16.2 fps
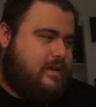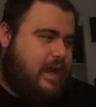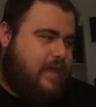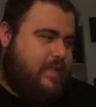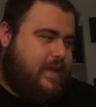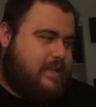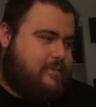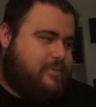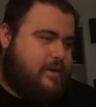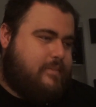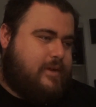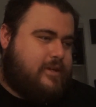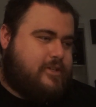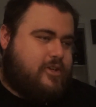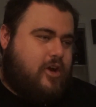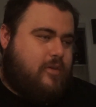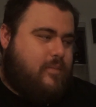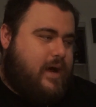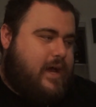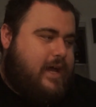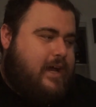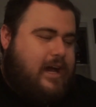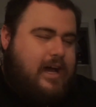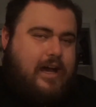that's pretty much got
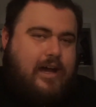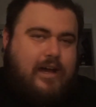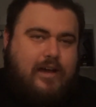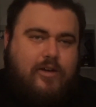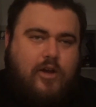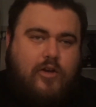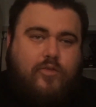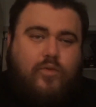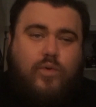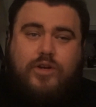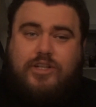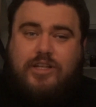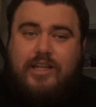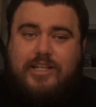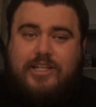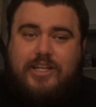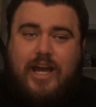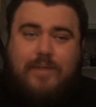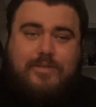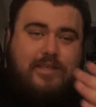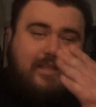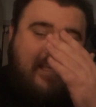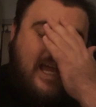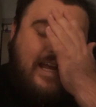my Overwatch collection up
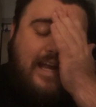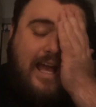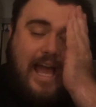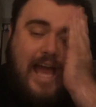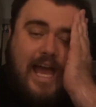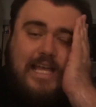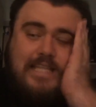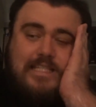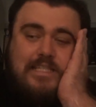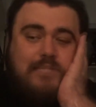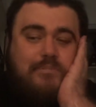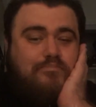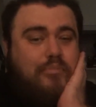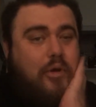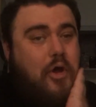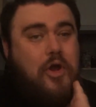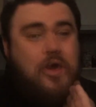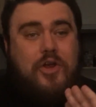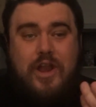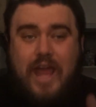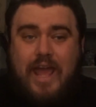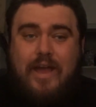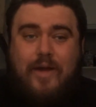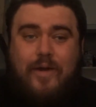to date as per
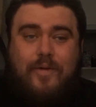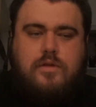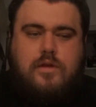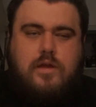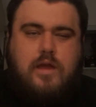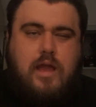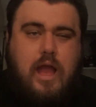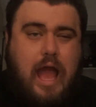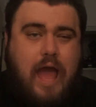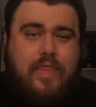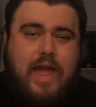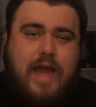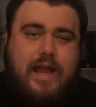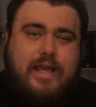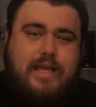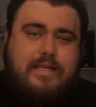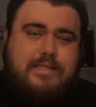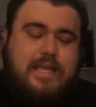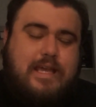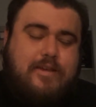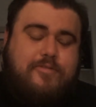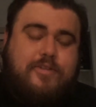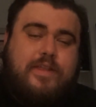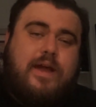now. And that is
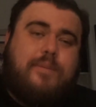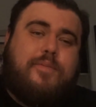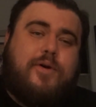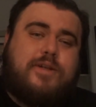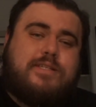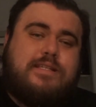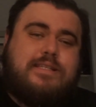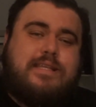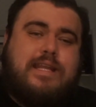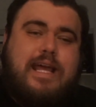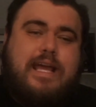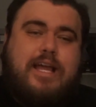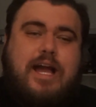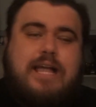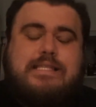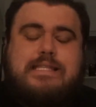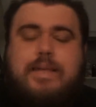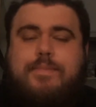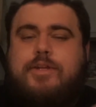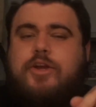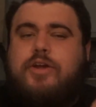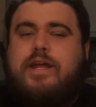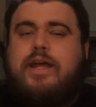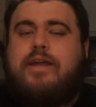it for the unboxing today, guys. Let me
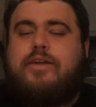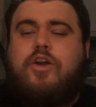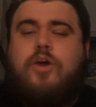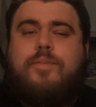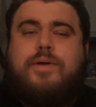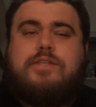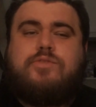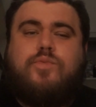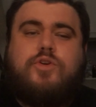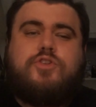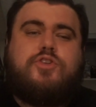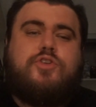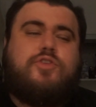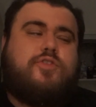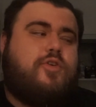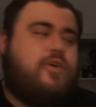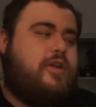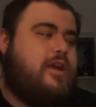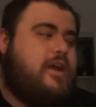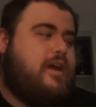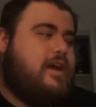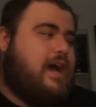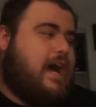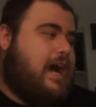know down in the comments what you thought.
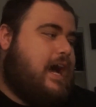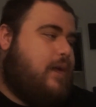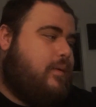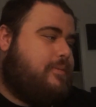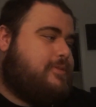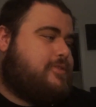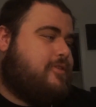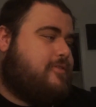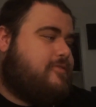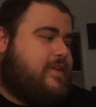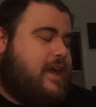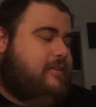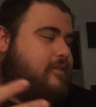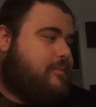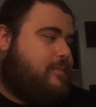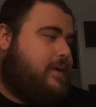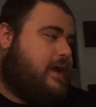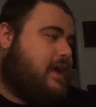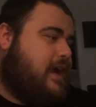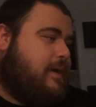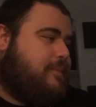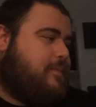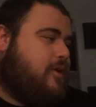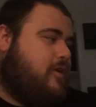What was your favourite
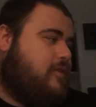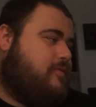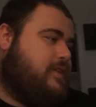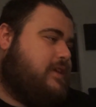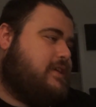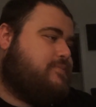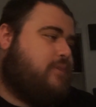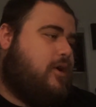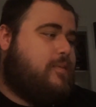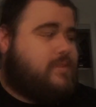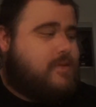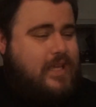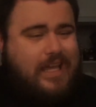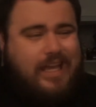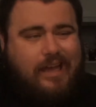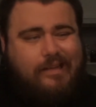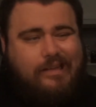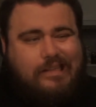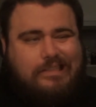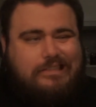pickup of these pops here?